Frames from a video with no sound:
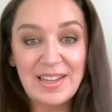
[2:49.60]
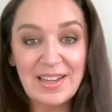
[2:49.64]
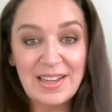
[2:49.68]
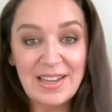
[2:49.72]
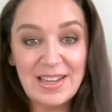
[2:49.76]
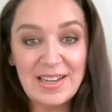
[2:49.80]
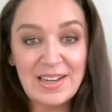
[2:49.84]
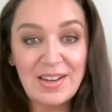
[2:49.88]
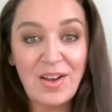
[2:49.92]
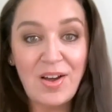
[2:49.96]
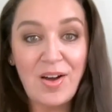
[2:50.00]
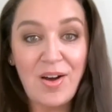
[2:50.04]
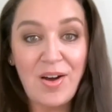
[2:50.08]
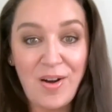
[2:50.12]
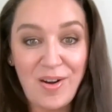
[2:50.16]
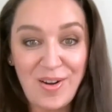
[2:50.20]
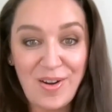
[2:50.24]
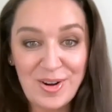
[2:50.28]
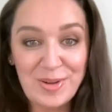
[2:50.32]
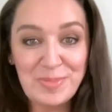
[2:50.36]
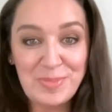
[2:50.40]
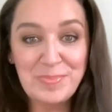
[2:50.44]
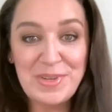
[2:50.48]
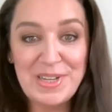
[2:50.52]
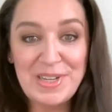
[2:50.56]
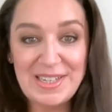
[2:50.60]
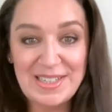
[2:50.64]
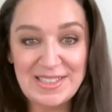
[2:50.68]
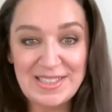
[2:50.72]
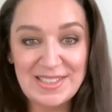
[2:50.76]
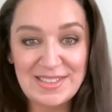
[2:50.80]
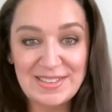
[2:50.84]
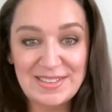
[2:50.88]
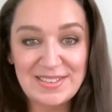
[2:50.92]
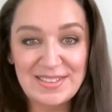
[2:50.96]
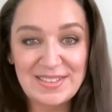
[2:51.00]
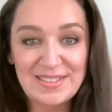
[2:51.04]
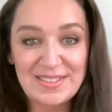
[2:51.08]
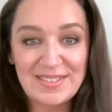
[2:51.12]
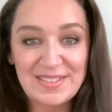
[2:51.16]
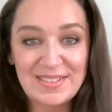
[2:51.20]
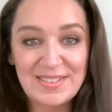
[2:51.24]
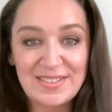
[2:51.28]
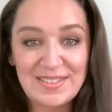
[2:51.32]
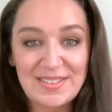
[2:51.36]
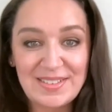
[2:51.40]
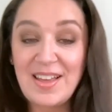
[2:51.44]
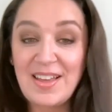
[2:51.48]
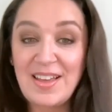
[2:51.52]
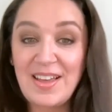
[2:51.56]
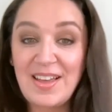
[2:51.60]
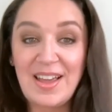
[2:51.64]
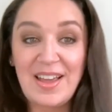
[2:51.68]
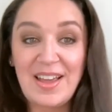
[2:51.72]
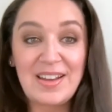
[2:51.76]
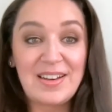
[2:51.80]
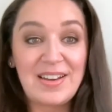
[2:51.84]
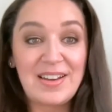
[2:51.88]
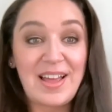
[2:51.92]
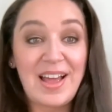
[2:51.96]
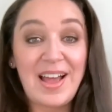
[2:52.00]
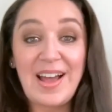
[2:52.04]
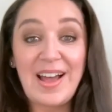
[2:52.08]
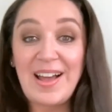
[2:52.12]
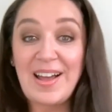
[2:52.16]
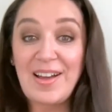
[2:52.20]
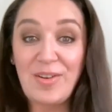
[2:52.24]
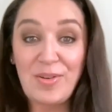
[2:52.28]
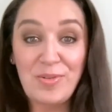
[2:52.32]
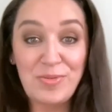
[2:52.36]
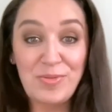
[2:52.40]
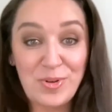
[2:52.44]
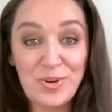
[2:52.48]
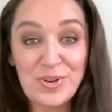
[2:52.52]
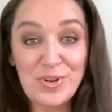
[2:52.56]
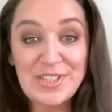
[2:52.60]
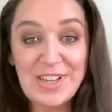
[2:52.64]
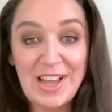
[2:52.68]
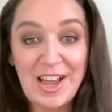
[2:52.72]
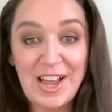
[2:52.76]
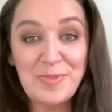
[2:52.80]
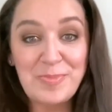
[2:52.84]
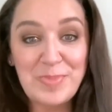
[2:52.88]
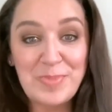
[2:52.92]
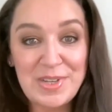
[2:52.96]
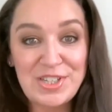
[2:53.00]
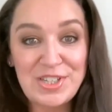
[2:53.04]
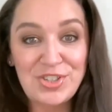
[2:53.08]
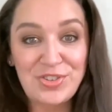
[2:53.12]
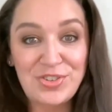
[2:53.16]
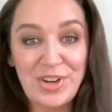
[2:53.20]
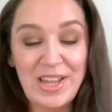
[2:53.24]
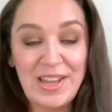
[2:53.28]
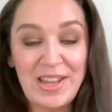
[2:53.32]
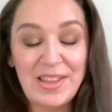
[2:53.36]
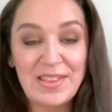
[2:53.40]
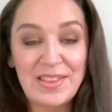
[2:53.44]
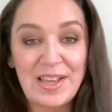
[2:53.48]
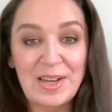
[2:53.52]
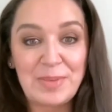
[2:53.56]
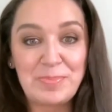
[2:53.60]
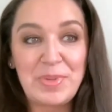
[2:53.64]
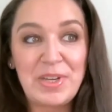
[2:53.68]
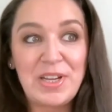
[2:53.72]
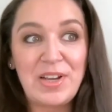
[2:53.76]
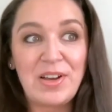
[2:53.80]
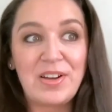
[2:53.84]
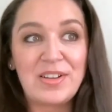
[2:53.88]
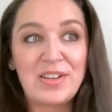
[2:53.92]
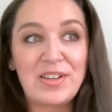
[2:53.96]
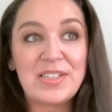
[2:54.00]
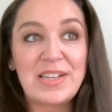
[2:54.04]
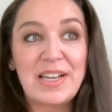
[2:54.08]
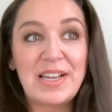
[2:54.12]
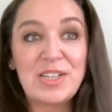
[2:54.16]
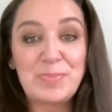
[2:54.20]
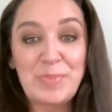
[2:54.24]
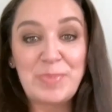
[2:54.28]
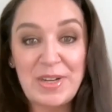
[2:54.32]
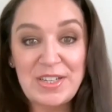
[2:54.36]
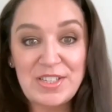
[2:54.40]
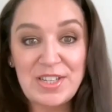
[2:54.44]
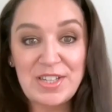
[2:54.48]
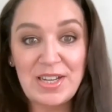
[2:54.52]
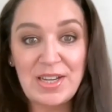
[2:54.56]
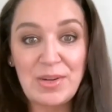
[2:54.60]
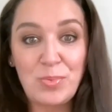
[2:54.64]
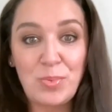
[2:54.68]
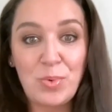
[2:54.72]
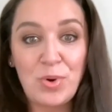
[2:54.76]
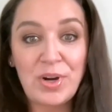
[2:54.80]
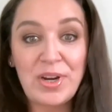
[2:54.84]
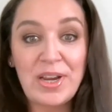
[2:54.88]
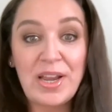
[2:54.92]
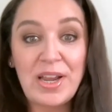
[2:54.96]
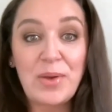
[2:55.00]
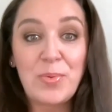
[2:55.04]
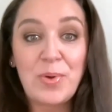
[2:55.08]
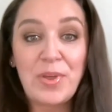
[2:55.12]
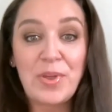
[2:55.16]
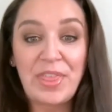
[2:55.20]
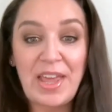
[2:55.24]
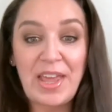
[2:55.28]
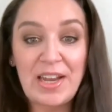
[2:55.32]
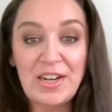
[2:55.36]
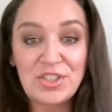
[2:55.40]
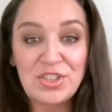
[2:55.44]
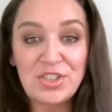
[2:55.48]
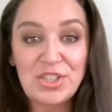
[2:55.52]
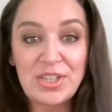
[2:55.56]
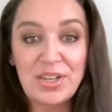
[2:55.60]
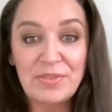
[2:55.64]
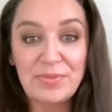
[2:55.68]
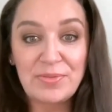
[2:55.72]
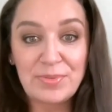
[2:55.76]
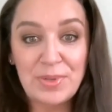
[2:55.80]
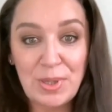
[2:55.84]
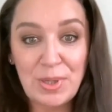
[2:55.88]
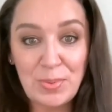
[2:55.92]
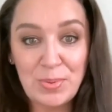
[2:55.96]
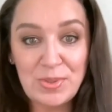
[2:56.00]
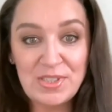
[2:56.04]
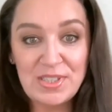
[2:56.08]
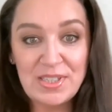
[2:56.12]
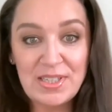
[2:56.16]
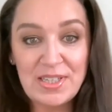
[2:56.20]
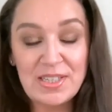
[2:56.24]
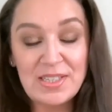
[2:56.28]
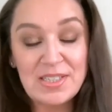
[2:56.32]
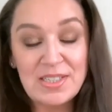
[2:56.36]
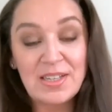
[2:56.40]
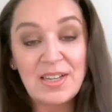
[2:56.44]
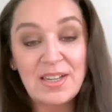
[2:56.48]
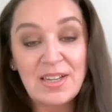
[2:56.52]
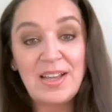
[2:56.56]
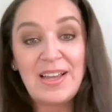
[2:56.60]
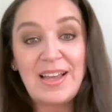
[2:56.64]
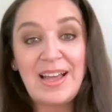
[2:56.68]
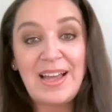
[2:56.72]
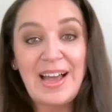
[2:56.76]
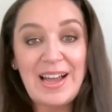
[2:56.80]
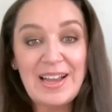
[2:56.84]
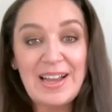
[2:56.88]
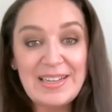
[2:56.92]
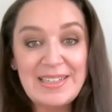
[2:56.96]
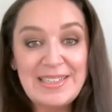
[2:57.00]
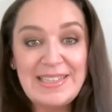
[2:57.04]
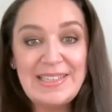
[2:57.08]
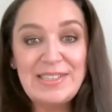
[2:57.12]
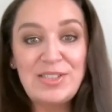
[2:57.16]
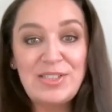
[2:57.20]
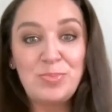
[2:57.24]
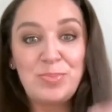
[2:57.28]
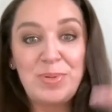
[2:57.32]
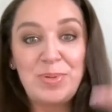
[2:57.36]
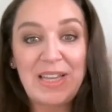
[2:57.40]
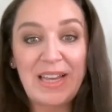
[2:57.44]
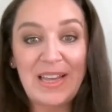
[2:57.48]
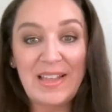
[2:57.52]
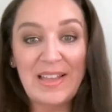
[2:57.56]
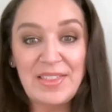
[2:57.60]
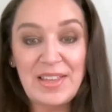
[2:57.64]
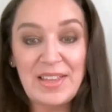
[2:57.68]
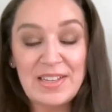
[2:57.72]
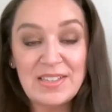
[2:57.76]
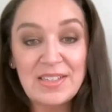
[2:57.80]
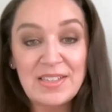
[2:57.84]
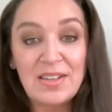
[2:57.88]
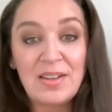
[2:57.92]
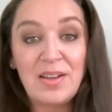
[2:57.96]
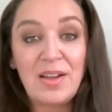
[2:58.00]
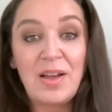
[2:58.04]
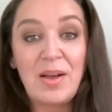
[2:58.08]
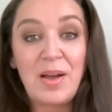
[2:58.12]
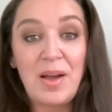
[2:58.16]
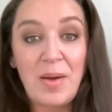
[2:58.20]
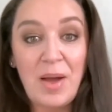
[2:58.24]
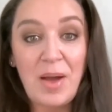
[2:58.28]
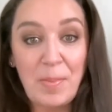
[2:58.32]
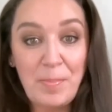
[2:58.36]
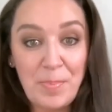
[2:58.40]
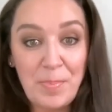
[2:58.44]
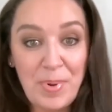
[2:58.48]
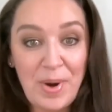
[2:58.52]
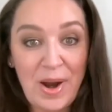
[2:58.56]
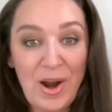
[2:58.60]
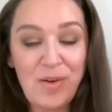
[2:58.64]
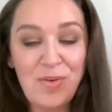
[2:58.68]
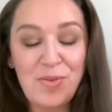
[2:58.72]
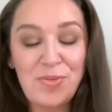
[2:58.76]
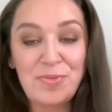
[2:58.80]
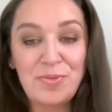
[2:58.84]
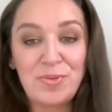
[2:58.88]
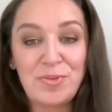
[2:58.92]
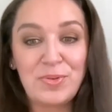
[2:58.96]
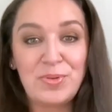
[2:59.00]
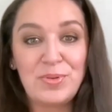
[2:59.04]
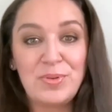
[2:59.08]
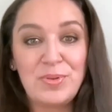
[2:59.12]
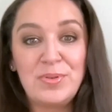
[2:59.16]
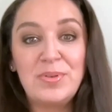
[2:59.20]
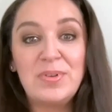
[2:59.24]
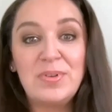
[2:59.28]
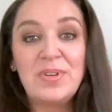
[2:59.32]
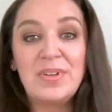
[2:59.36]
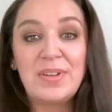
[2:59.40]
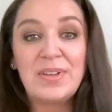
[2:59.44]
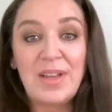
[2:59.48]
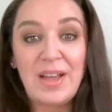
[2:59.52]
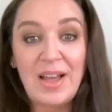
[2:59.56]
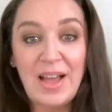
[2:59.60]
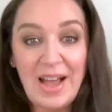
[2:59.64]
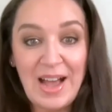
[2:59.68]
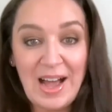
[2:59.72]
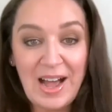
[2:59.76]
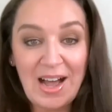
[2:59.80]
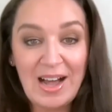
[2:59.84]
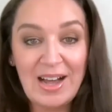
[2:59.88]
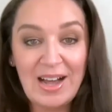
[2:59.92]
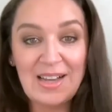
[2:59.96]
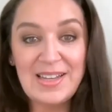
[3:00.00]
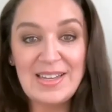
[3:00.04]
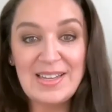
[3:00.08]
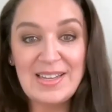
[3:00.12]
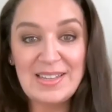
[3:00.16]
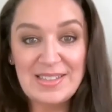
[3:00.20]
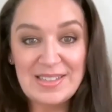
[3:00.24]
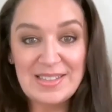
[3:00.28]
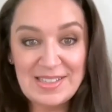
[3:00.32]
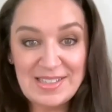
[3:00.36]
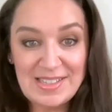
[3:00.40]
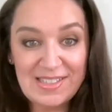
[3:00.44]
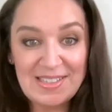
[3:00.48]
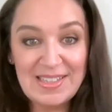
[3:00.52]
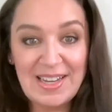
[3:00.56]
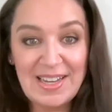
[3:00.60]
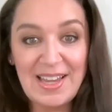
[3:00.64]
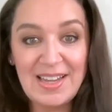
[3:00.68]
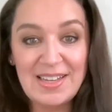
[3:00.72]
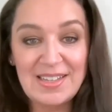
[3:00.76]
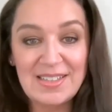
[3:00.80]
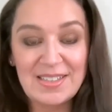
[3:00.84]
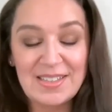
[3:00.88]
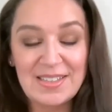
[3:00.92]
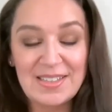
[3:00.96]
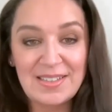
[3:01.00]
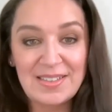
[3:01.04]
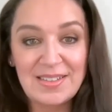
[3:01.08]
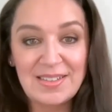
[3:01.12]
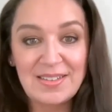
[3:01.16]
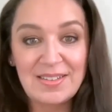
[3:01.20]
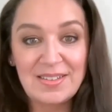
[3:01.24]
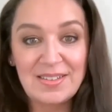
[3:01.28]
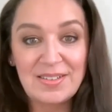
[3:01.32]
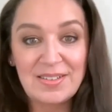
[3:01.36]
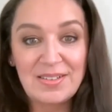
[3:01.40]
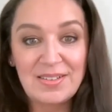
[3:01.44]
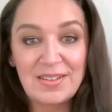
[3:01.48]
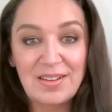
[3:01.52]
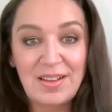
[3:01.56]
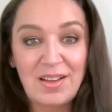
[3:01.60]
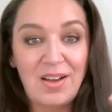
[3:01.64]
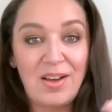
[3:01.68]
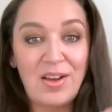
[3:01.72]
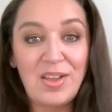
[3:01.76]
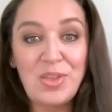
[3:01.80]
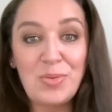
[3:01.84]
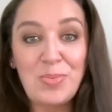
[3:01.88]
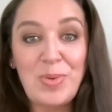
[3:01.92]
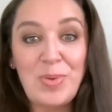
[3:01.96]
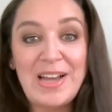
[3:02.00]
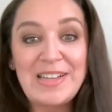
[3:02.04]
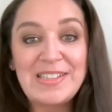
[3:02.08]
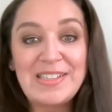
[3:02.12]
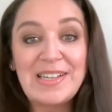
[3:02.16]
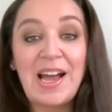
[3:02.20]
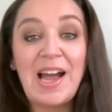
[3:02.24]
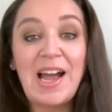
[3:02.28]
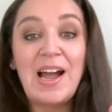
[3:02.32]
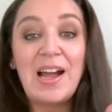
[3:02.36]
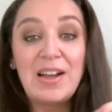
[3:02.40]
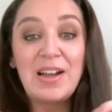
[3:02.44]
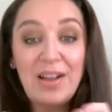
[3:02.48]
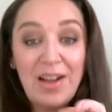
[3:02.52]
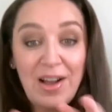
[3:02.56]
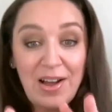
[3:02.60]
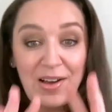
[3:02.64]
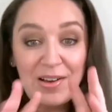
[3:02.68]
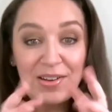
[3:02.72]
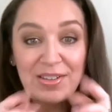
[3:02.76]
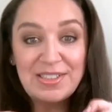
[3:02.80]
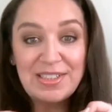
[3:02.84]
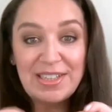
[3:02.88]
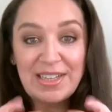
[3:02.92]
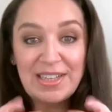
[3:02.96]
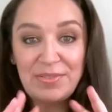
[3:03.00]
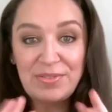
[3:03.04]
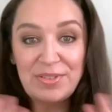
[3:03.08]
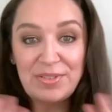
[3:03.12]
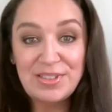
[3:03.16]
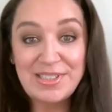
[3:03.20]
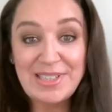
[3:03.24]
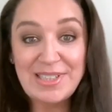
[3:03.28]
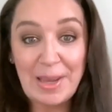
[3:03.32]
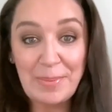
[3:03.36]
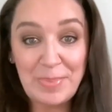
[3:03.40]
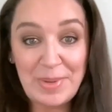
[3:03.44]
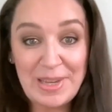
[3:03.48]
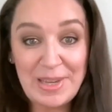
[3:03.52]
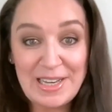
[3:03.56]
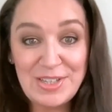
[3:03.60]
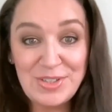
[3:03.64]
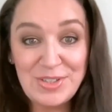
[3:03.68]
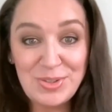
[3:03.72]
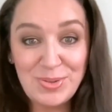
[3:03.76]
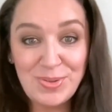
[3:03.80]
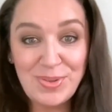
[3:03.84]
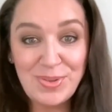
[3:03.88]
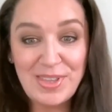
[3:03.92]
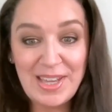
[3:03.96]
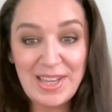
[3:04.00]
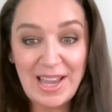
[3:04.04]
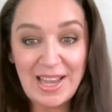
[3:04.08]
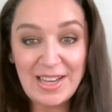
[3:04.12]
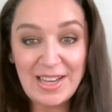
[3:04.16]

in a heartbeat. And of course, I've been training that because, especially working with energy and frequencies, I need to be in that powerful, high state. Otherwise, I can't even tap into the